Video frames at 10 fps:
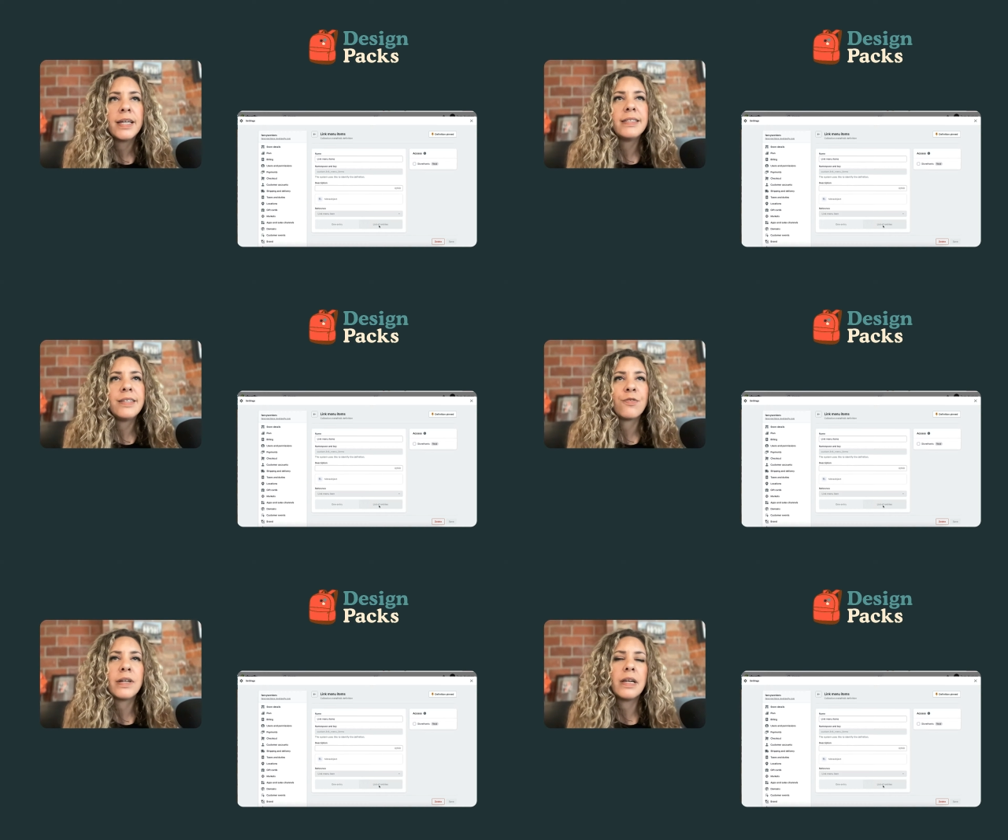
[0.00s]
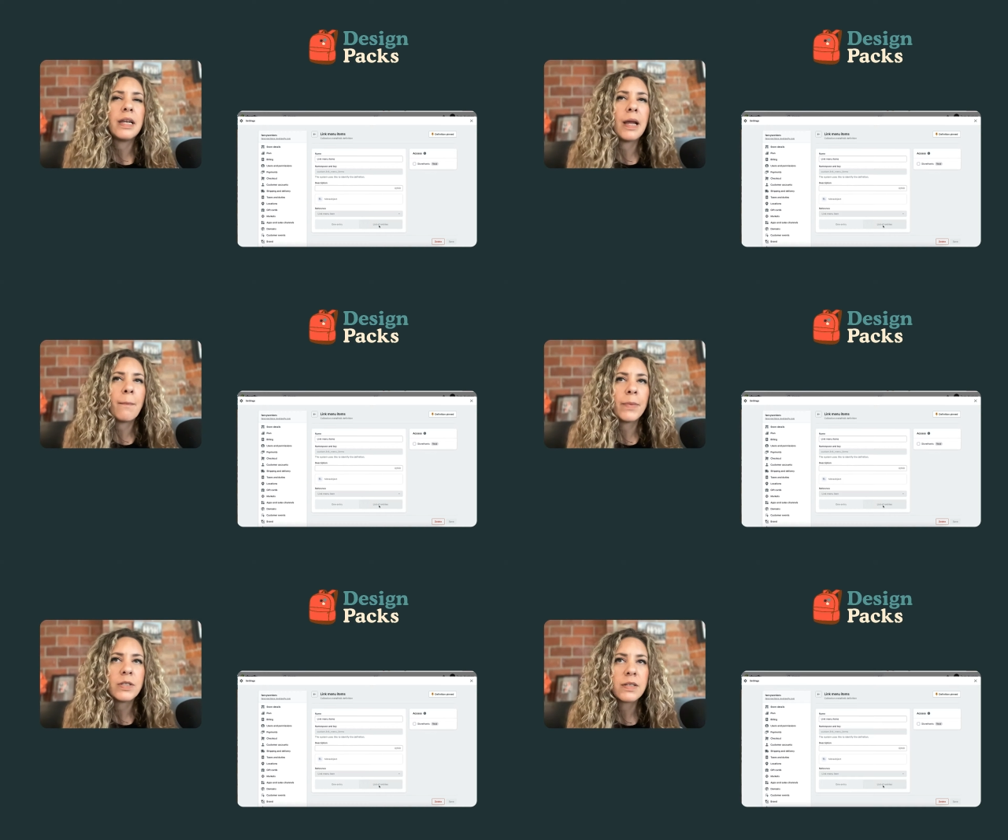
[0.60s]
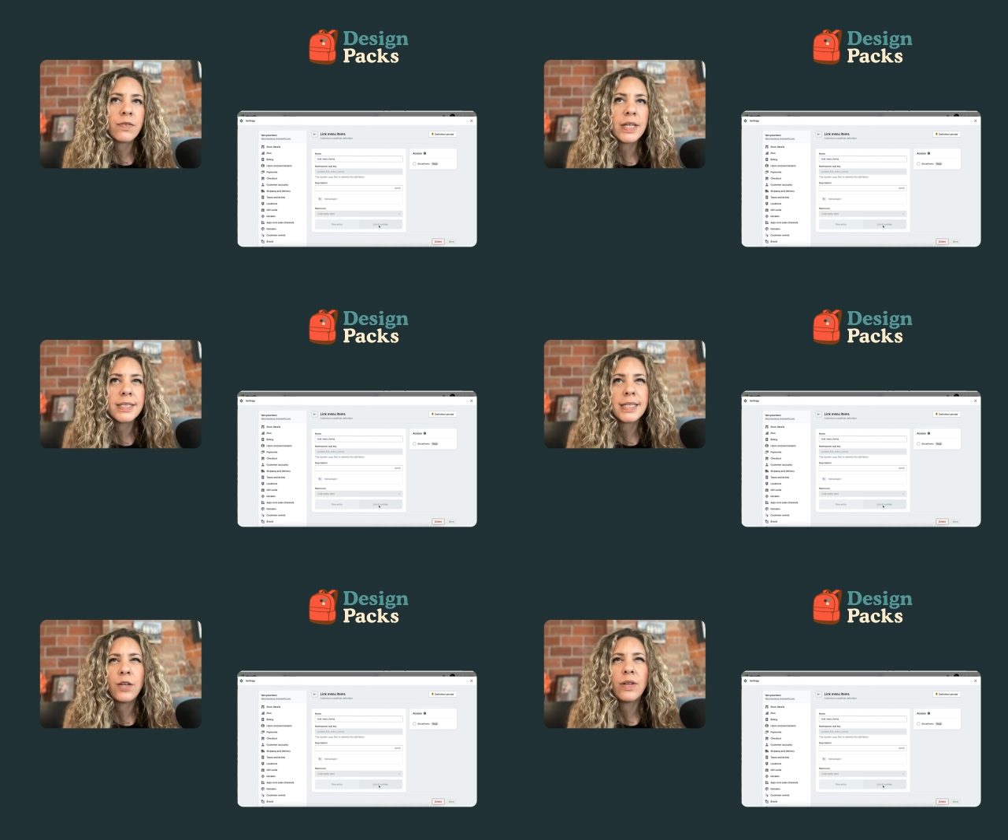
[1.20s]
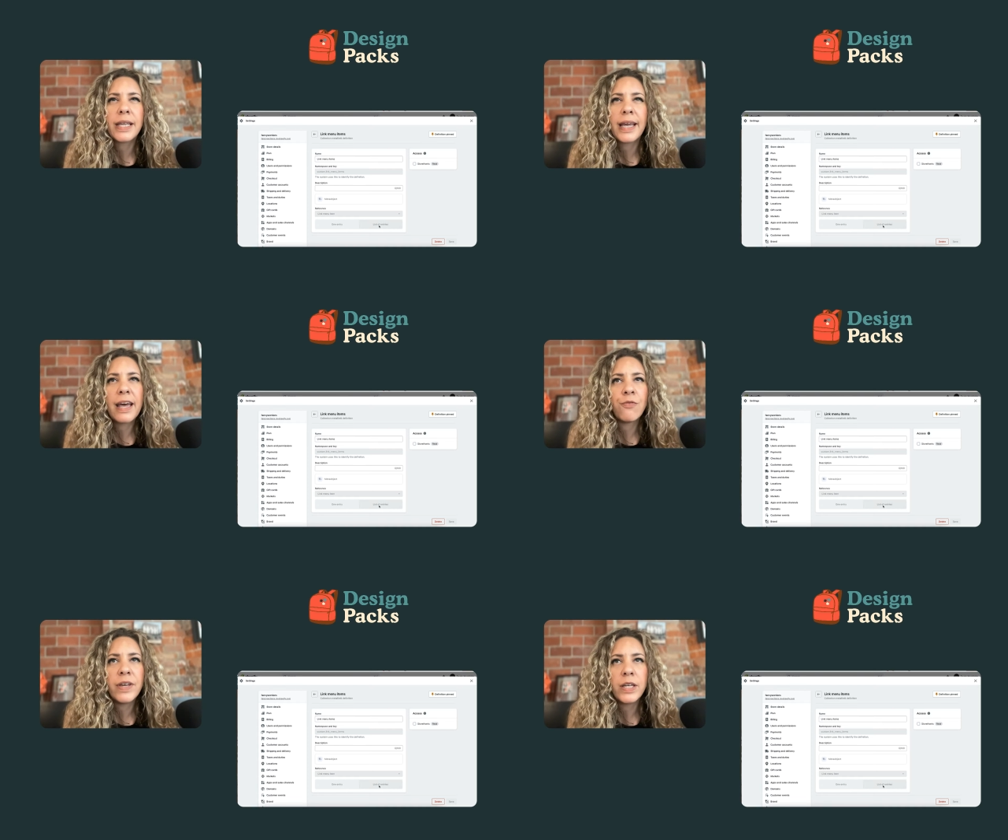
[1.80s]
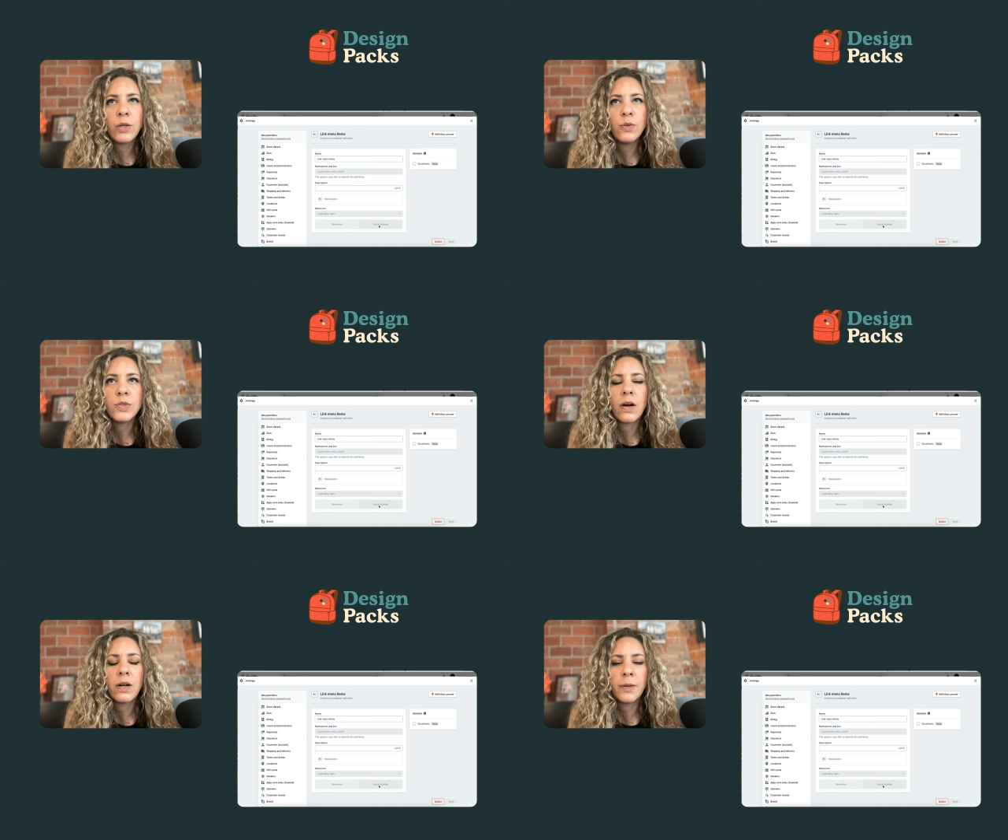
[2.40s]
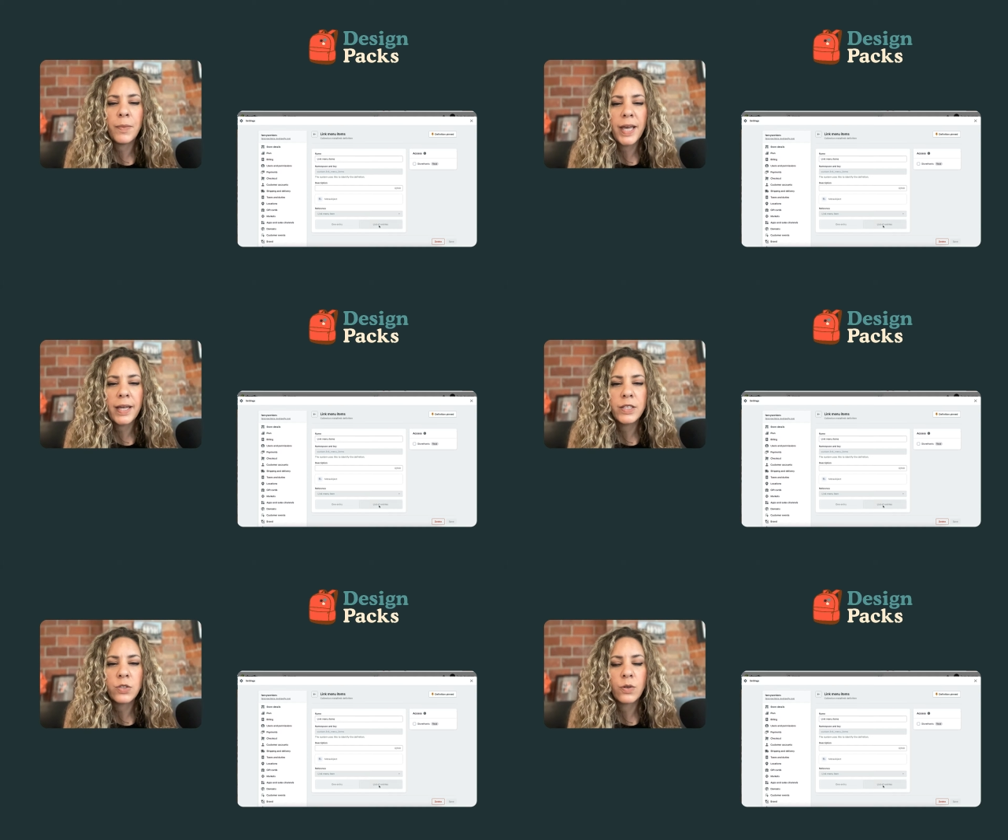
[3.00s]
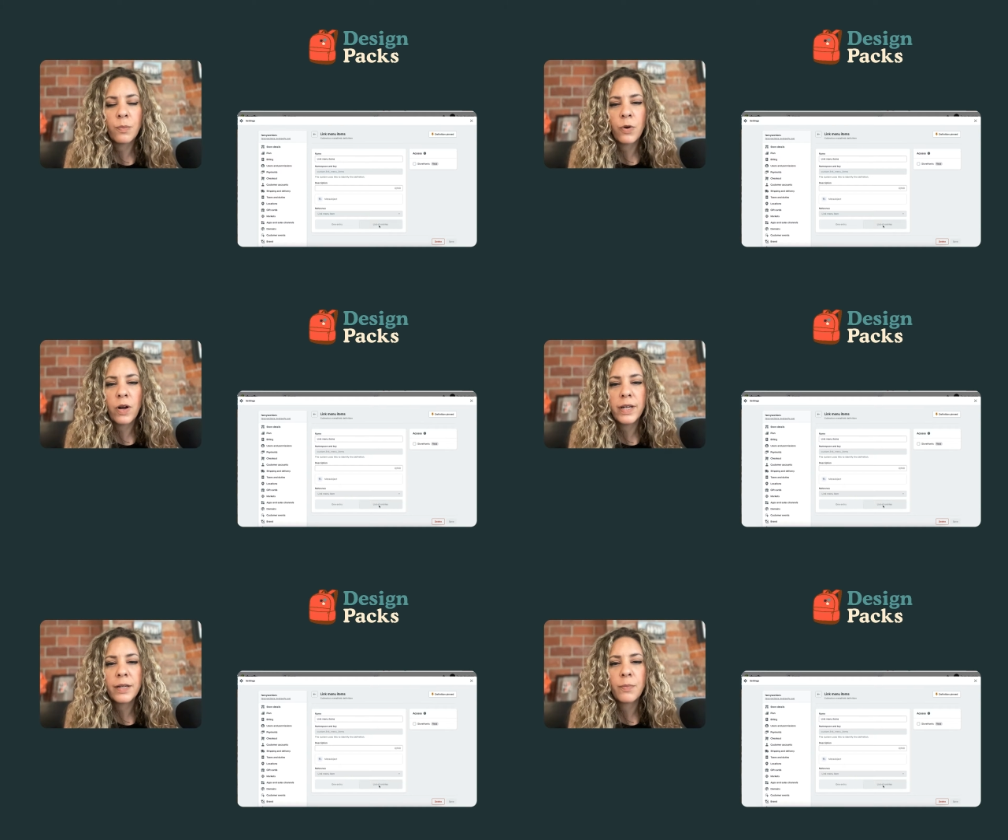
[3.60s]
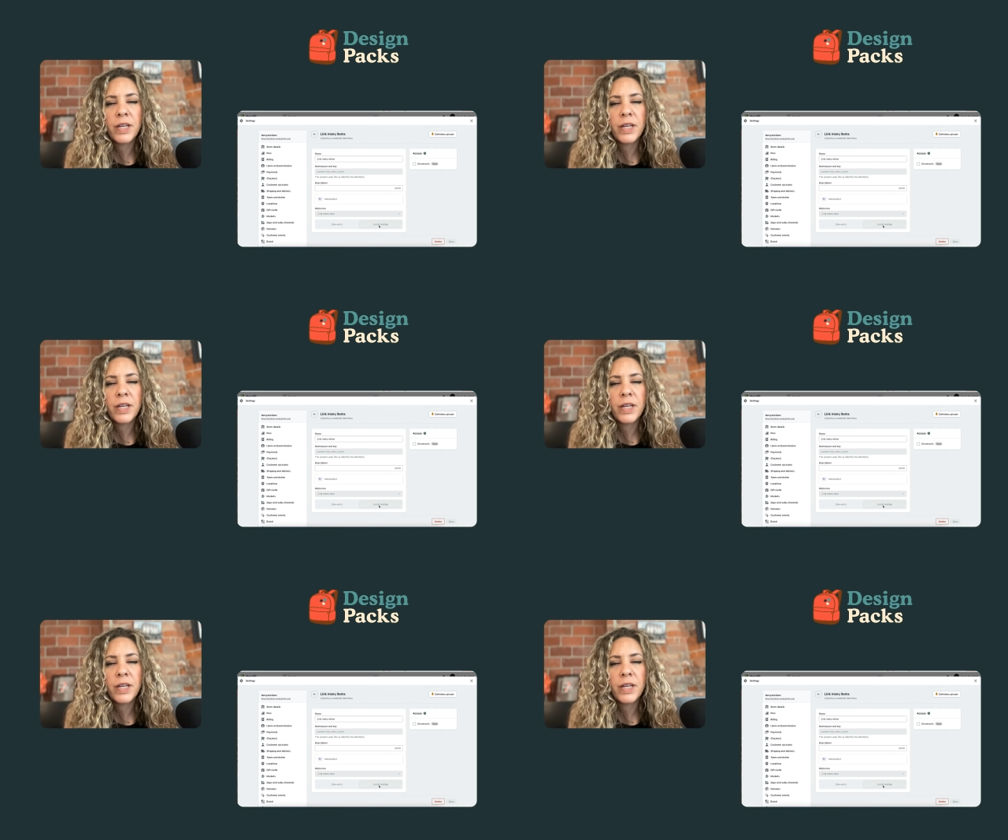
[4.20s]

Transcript: different numbers of things. Say you had like FAQs on a page or a product,